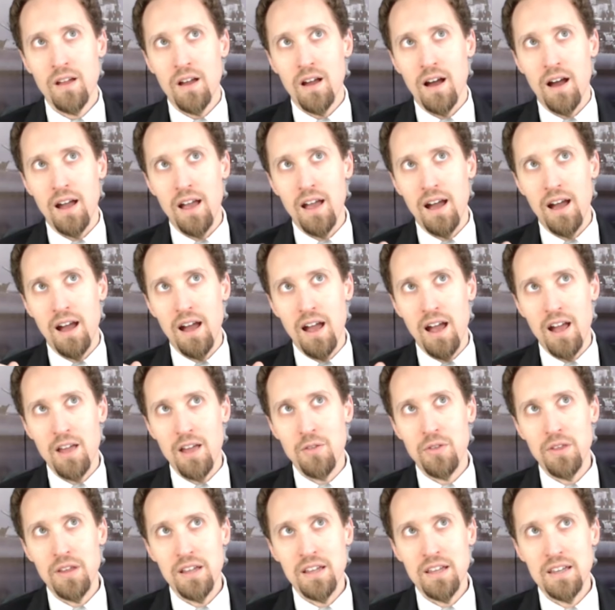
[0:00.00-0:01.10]
I, I, I
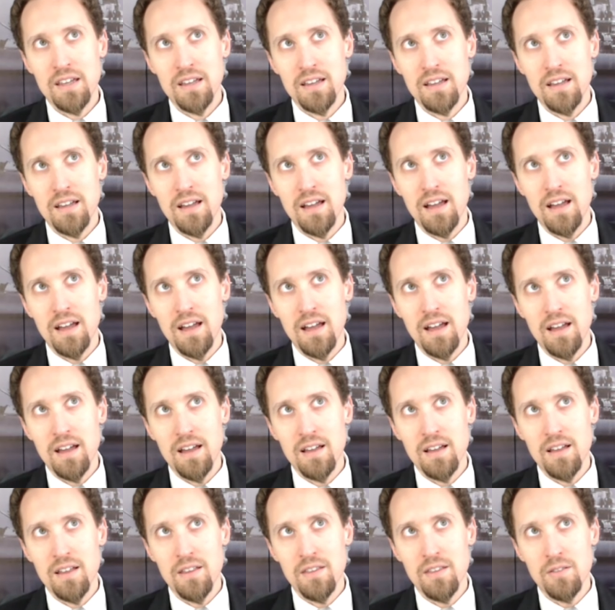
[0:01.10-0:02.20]
think
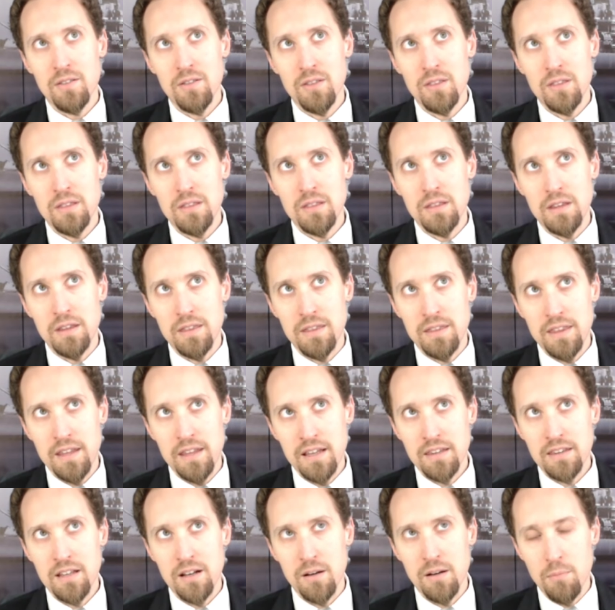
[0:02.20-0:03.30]
the thing
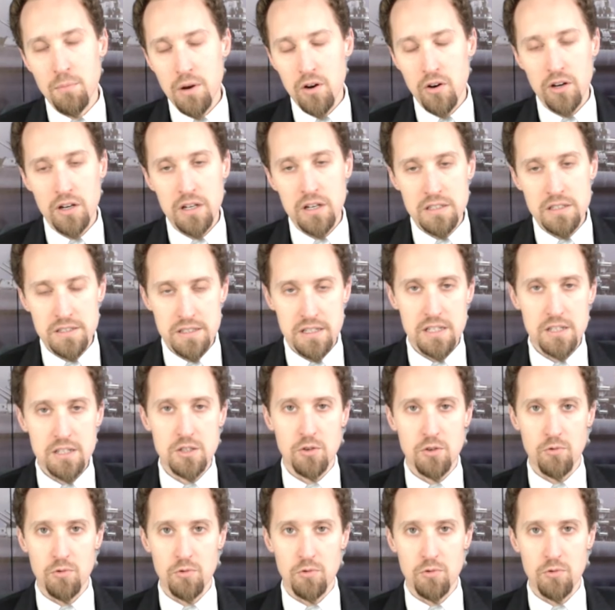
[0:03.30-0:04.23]
that Americans need to